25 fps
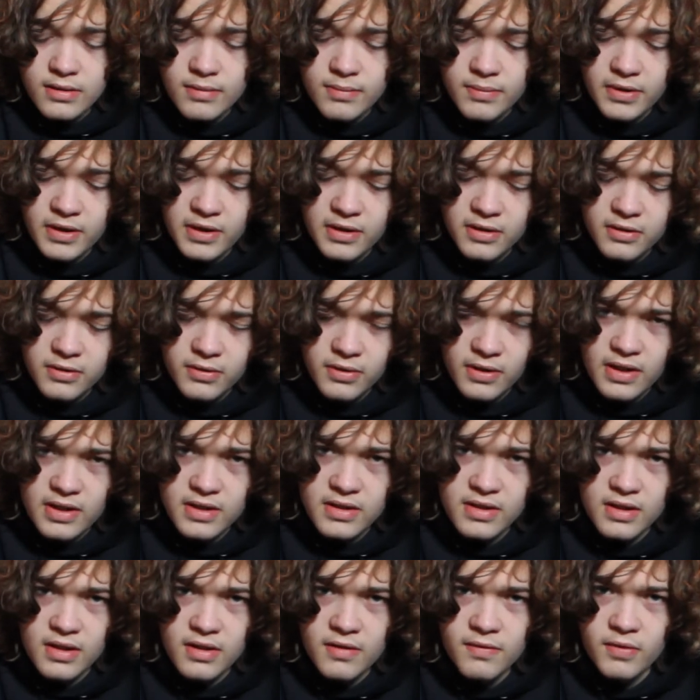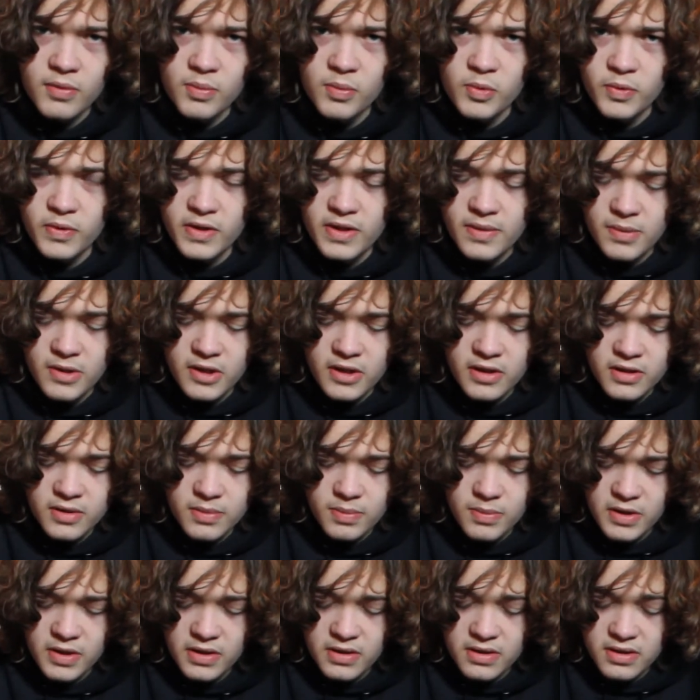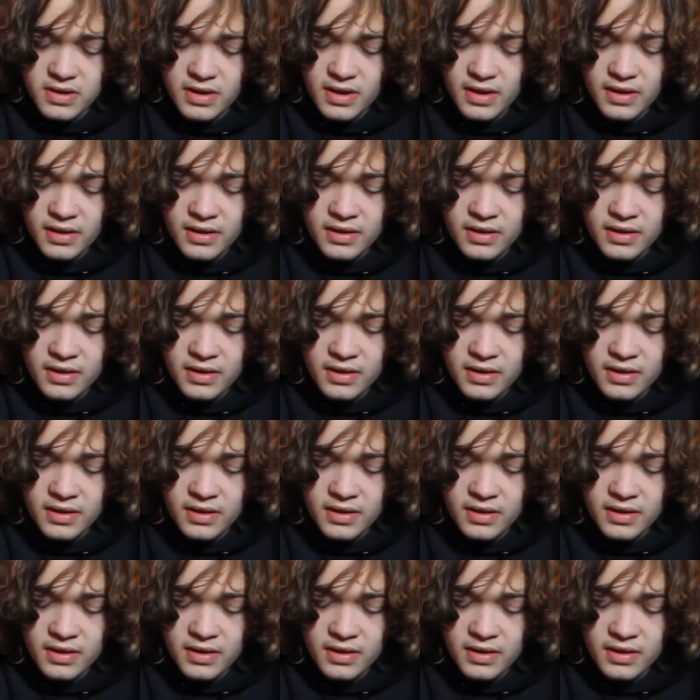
being translated from Arevanish, means